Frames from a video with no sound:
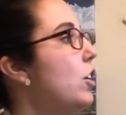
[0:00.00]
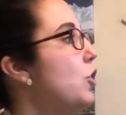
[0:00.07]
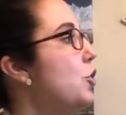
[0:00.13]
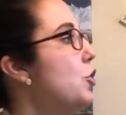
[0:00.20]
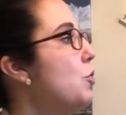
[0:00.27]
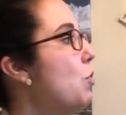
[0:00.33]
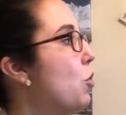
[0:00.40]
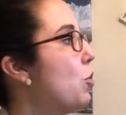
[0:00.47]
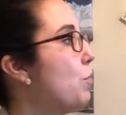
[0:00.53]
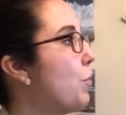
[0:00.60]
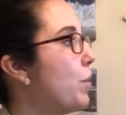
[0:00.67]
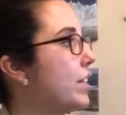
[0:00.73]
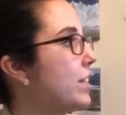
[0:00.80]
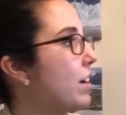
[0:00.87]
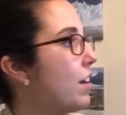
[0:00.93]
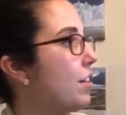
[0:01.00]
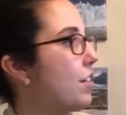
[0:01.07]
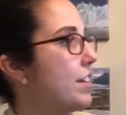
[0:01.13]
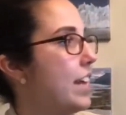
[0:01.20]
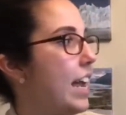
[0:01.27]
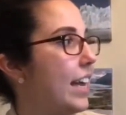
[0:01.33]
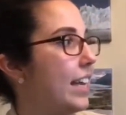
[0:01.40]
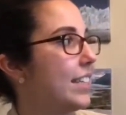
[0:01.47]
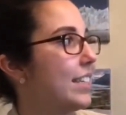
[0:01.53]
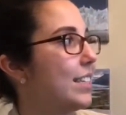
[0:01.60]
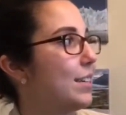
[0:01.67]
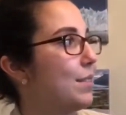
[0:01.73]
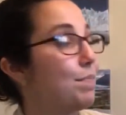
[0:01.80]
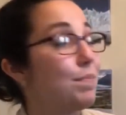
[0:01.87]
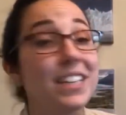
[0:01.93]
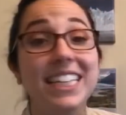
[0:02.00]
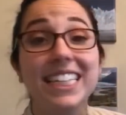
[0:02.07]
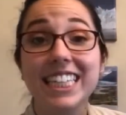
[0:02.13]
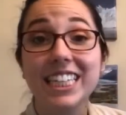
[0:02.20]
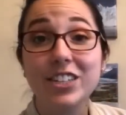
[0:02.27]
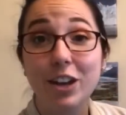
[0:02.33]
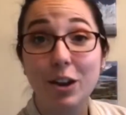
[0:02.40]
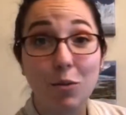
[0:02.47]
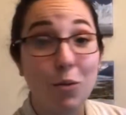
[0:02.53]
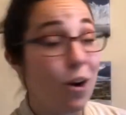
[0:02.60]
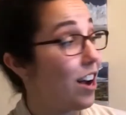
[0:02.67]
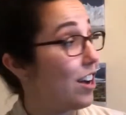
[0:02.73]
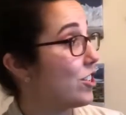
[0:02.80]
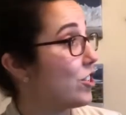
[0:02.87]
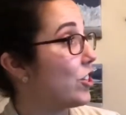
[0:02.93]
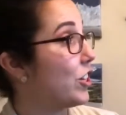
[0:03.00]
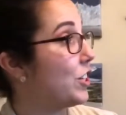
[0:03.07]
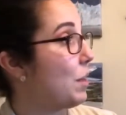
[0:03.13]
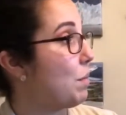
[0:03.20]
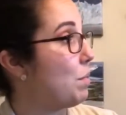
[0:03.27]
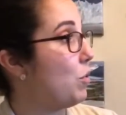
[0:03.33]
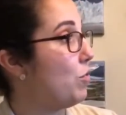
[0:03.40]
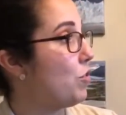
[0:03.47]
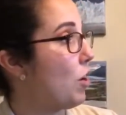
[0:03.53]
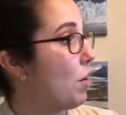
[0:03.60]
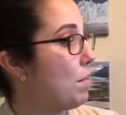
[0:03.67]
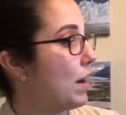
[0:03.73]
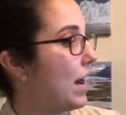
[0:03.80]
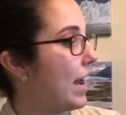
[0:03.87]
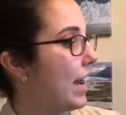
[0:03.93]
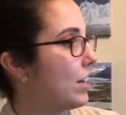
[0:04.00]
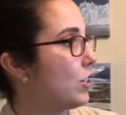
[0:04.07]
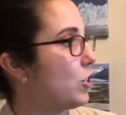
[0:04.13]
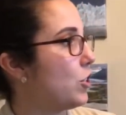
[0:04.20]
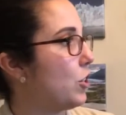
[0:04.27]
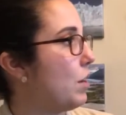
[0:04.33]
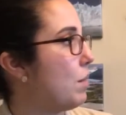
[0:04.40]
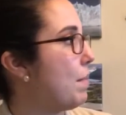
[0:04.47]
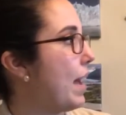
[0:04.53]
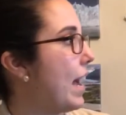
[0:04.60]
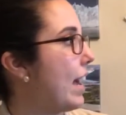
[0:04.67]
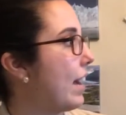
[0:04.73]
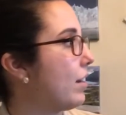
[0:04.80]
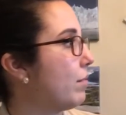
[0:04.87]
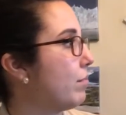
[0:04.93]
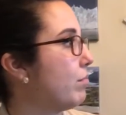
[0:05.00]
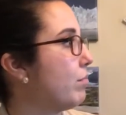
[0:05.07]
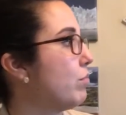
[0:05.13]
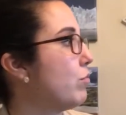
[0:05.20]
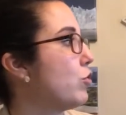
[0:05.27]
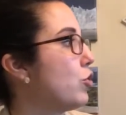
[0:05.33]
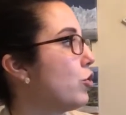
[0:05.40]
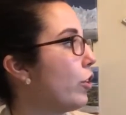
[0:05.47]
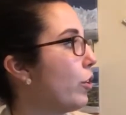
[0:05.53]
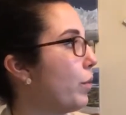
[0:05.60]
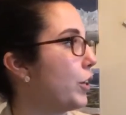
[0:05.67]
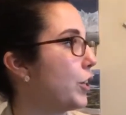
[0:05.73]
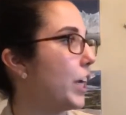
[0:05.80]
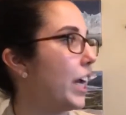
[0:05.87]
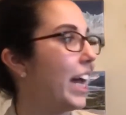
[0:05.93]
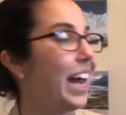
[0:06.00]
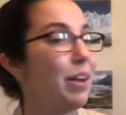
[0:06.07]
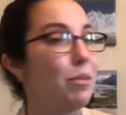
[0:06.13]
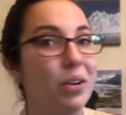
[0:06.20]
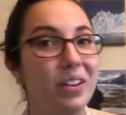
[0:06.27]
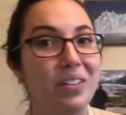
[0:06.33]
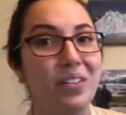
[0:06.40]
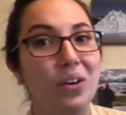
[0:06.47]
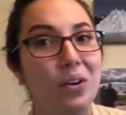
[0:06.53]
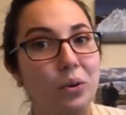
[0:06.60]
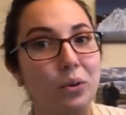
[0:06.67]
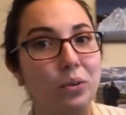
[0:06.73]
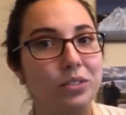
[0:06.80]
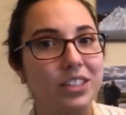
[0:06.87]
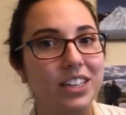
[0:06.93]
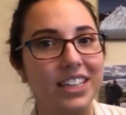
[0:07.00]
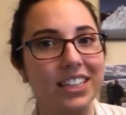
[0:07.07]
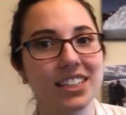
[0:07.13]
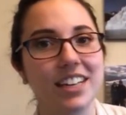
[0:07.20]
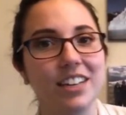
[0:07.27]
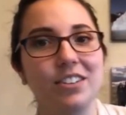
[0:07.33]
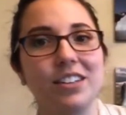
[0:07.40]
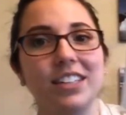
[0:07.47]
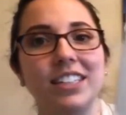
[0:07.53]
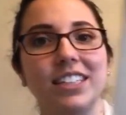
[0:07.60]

Two older boys got on next. CJ watched as they moved on by and stood in back. Sure wish I had one of those, he said. You can